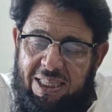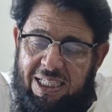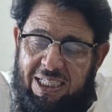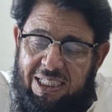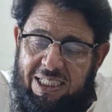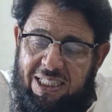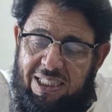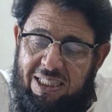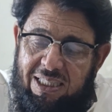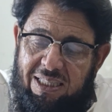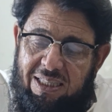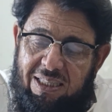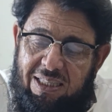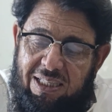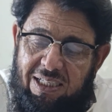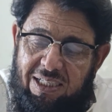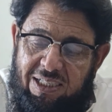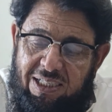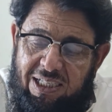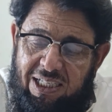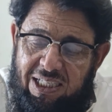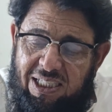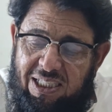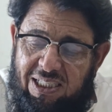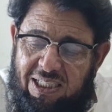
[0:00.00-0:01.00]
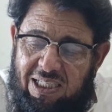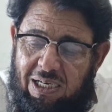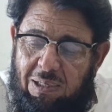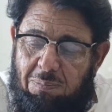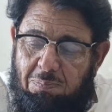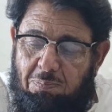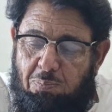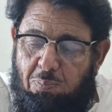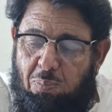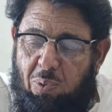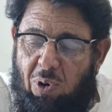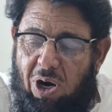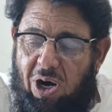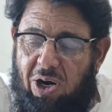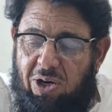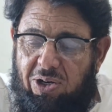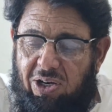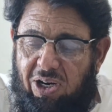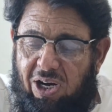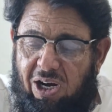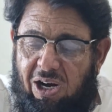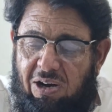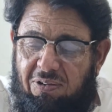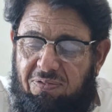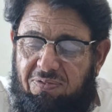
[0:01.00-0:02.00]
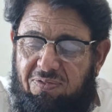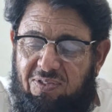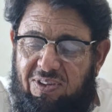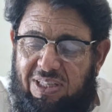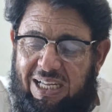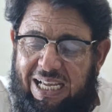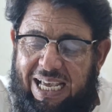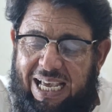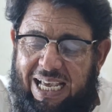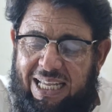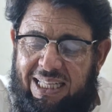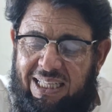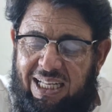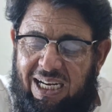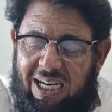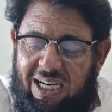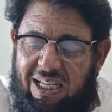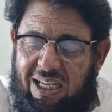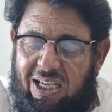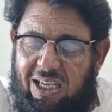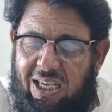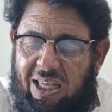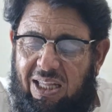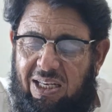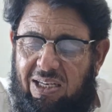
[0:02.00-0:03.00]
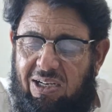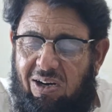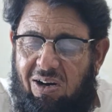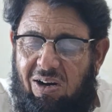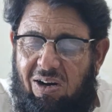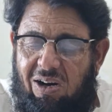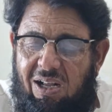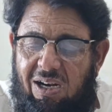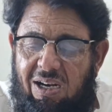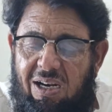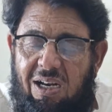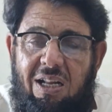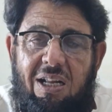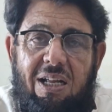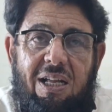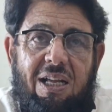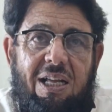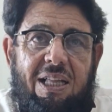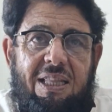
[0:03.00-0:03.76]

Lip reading: that is the distal part of the anal canal,